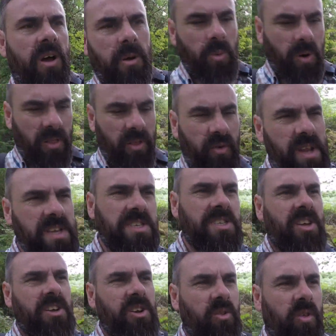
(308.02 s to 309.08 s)
And one of the reasons
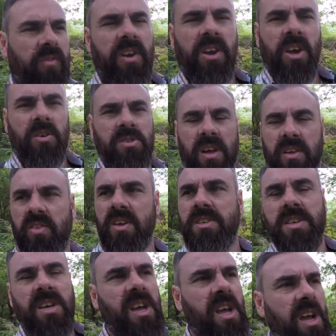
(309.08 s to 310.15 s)
I do the videos like
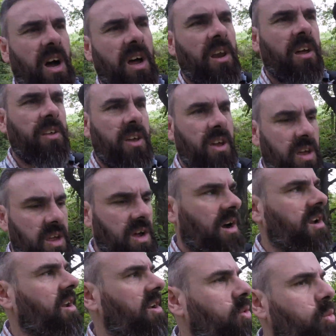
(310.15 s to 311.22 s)
this, I like
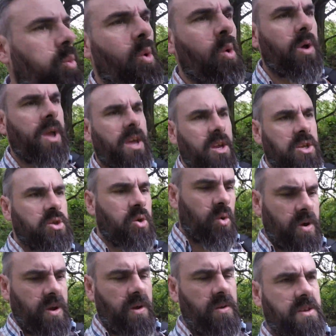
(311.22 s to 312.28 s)
walking and
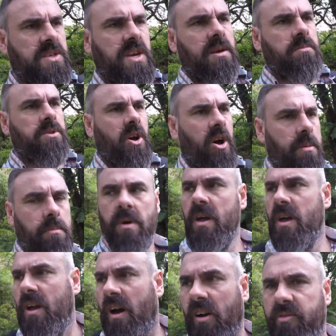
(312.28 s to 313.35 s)
talking at the same time.
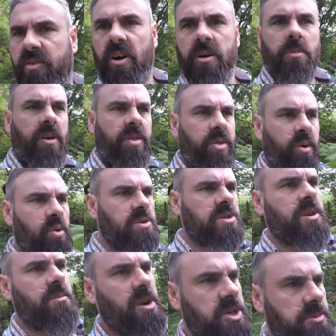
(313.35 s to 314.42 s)
I find my thoughts
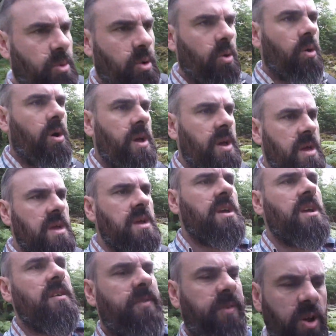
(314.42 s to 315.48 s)
are much more
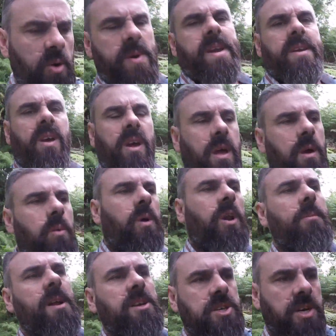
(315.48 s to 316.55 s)
fluid when I'm
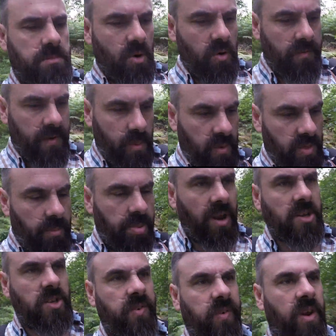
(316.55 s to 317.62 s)
actually moving, when the
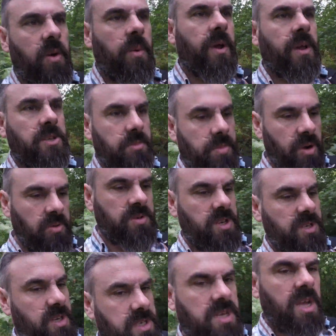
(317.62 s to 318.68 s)
blood's flowing, as opposed to
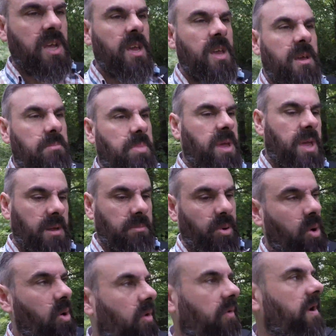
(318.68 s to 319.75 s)
just being
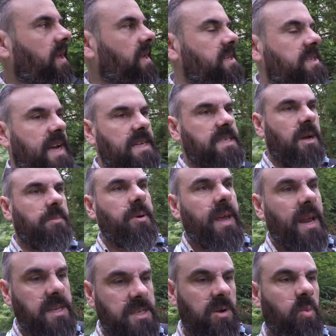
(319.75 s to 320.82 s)
boring and sat up
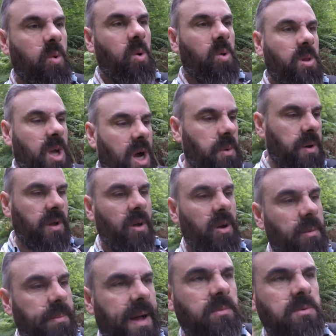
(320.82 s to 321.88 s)
against a wall going on
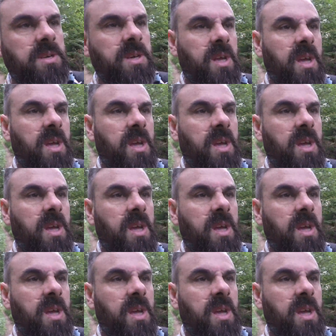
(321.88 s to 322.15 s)
about